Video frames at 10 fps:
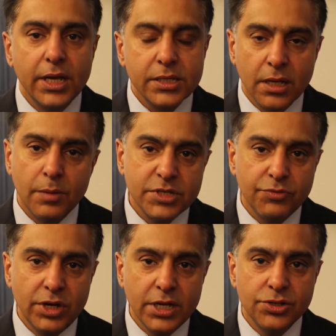Islam is
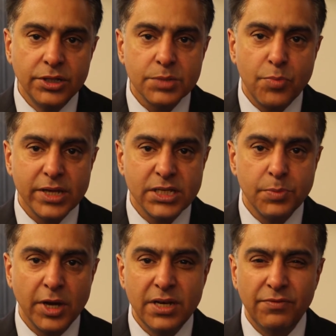a religion that's
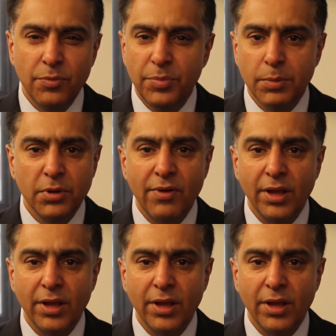practiced by different people